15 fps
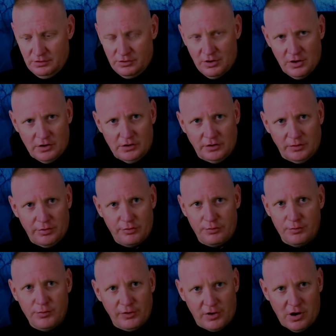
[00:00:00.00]
dug
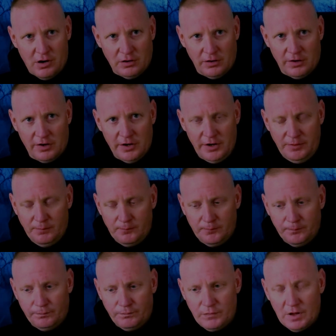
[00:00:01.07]
through the concrete,
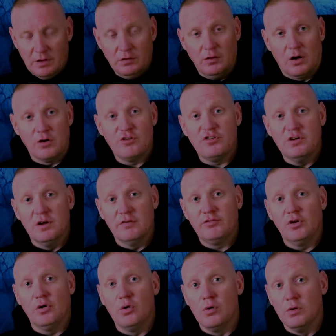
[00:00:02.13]
large enough
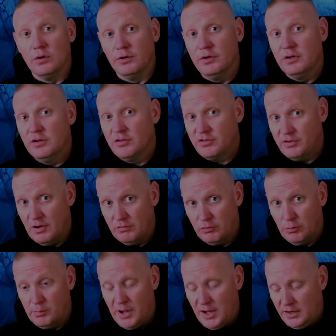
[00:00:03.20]
to hold
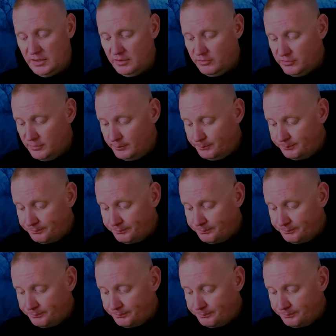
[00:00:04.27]
several bodies.